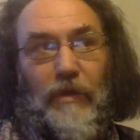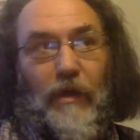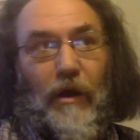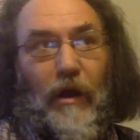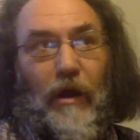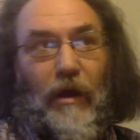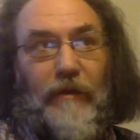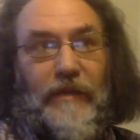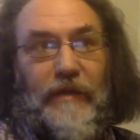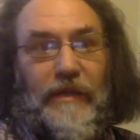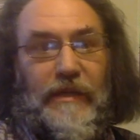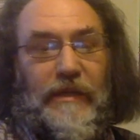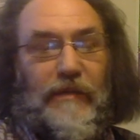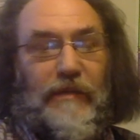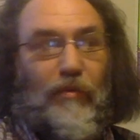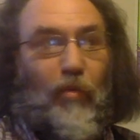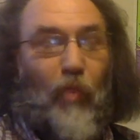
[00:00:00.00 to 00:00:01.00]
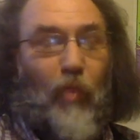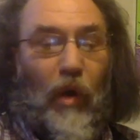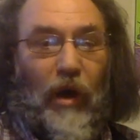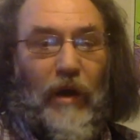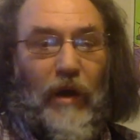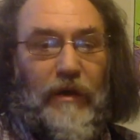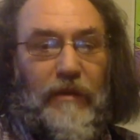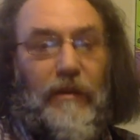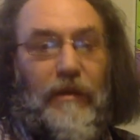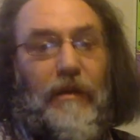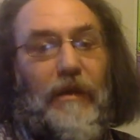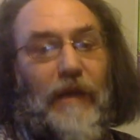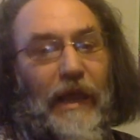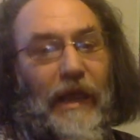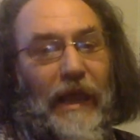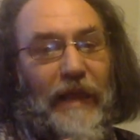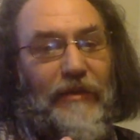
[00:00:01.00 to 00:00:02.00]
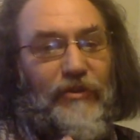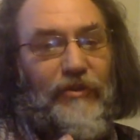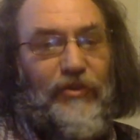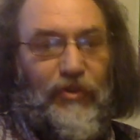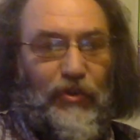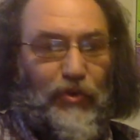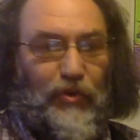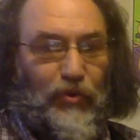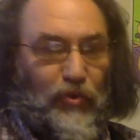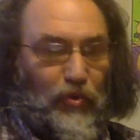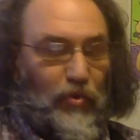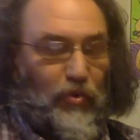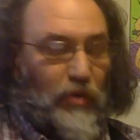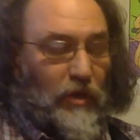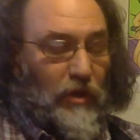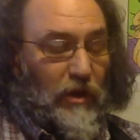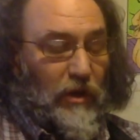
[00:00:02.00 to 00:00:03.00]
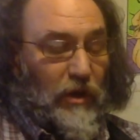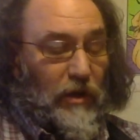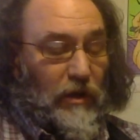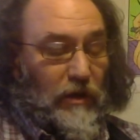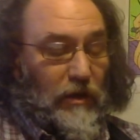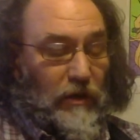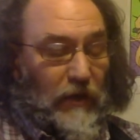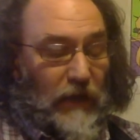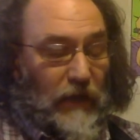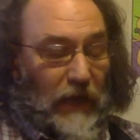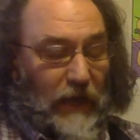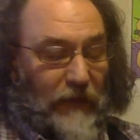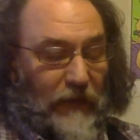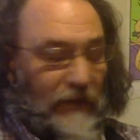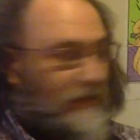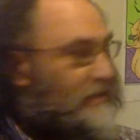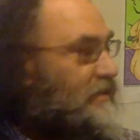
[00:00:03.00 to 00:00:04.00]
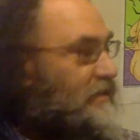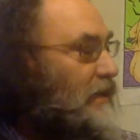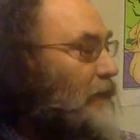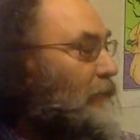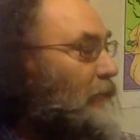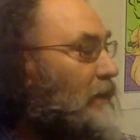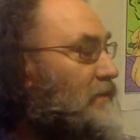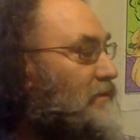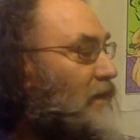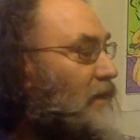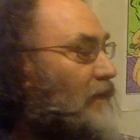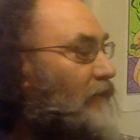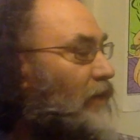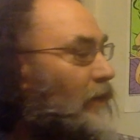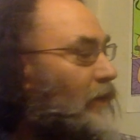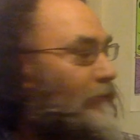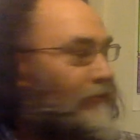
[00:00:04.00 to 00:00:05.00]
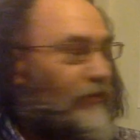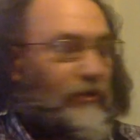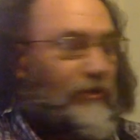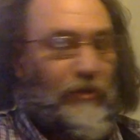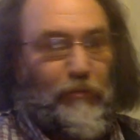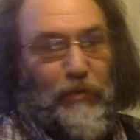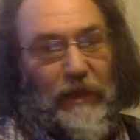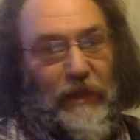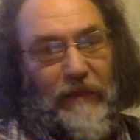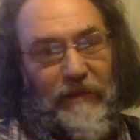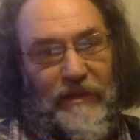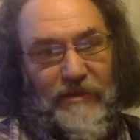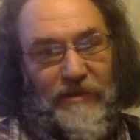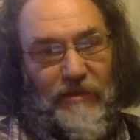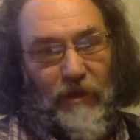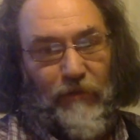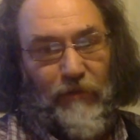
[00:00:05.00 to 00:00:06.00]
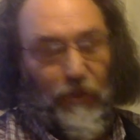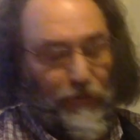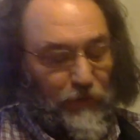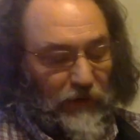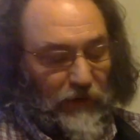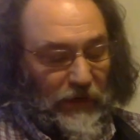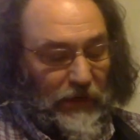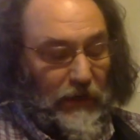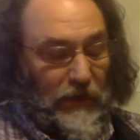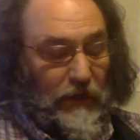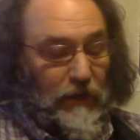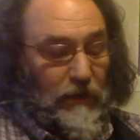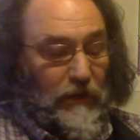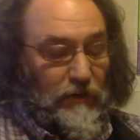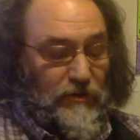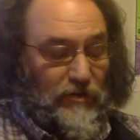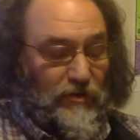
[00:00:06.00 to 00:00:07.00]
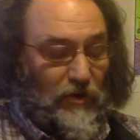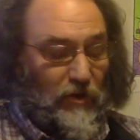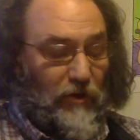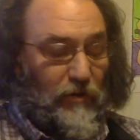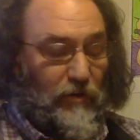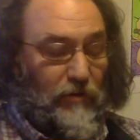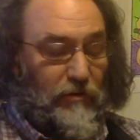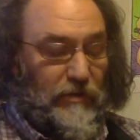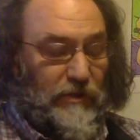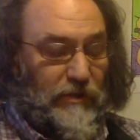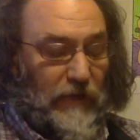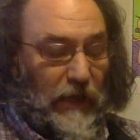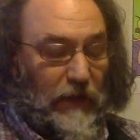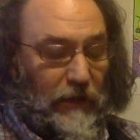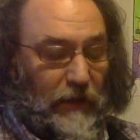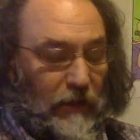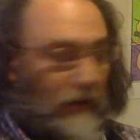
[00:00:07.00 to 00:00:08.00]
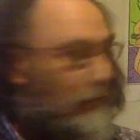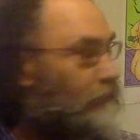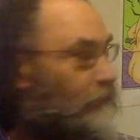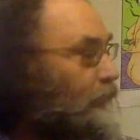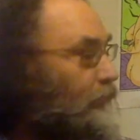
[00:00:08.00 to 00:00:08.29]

on the 1 and 2, and then set myself up to play this on the 3. So it was like, out